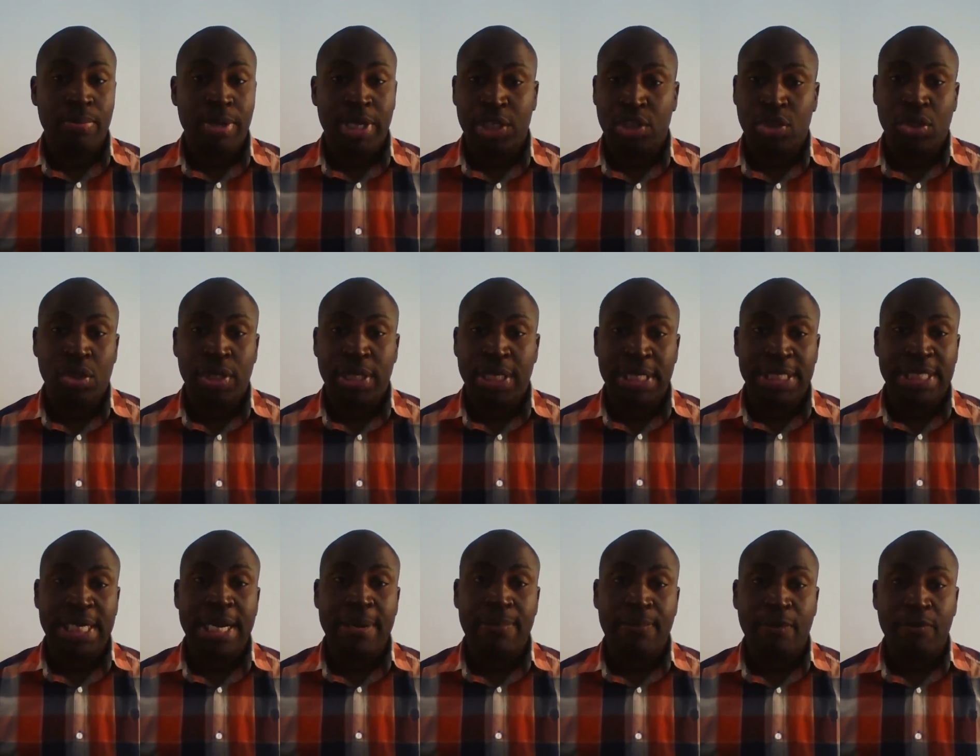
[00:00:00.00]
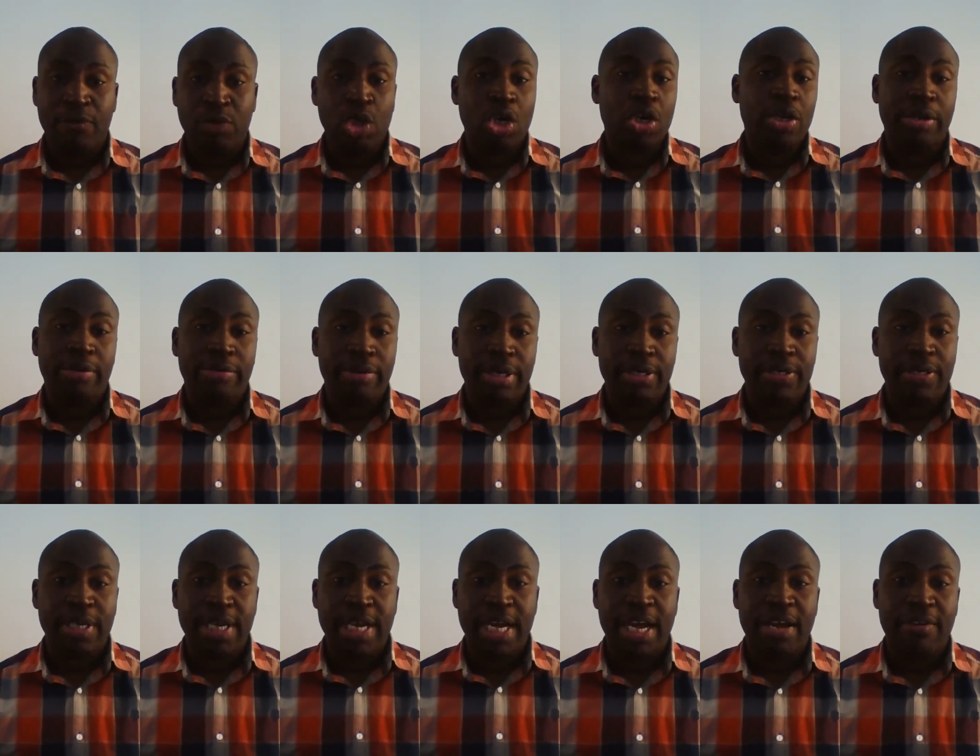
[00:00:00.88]
based on the type of
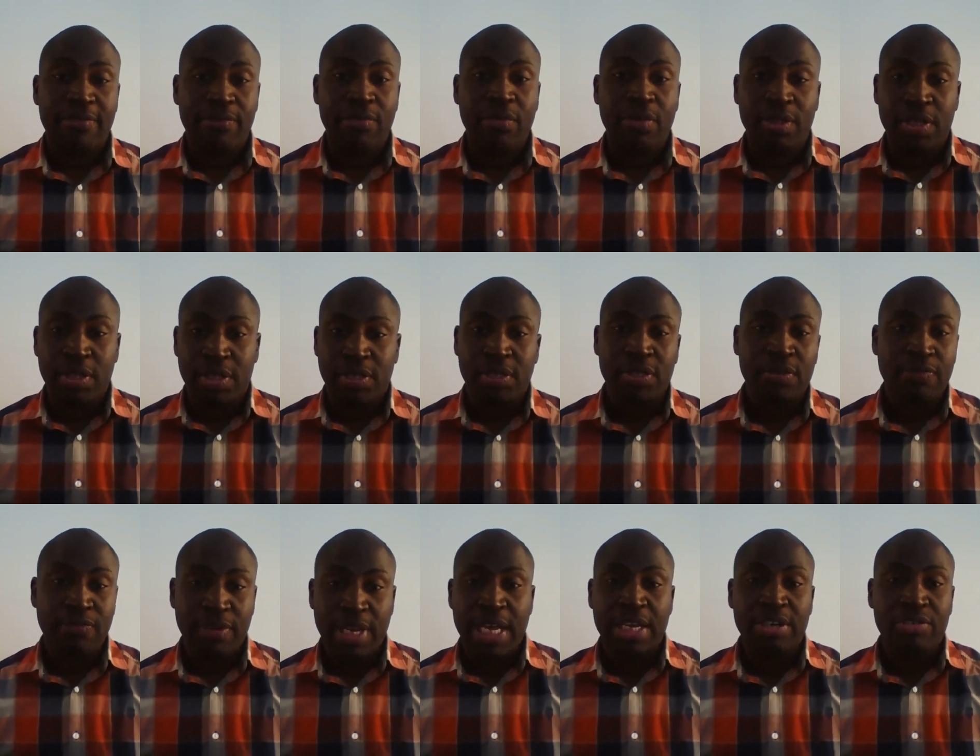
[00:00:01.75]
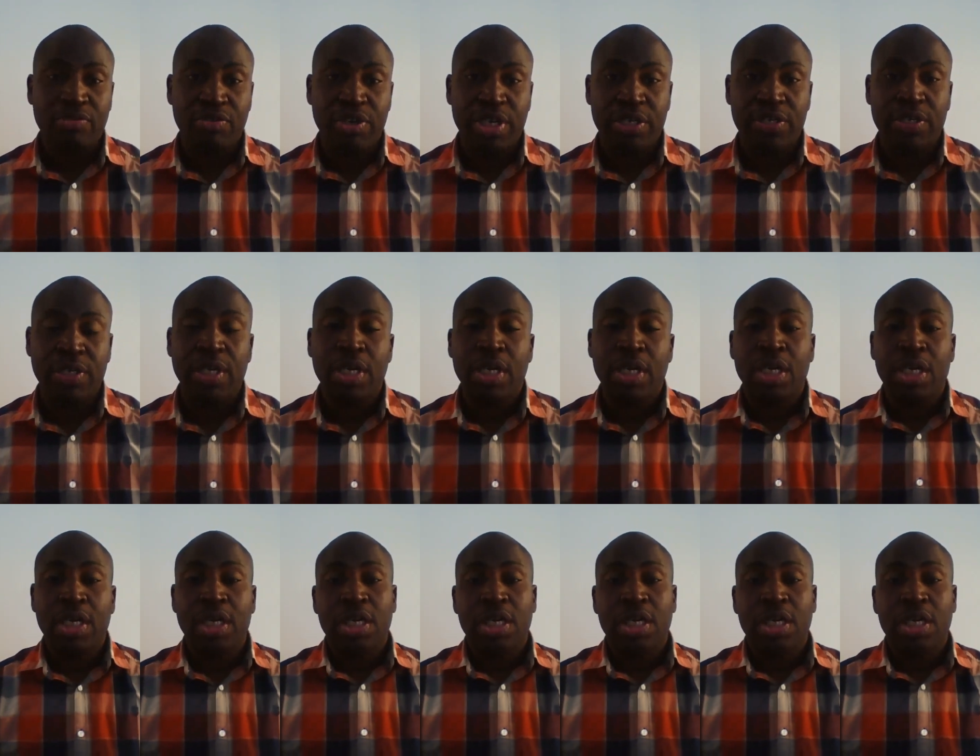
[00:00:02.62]
tolerance they have for this flight risk,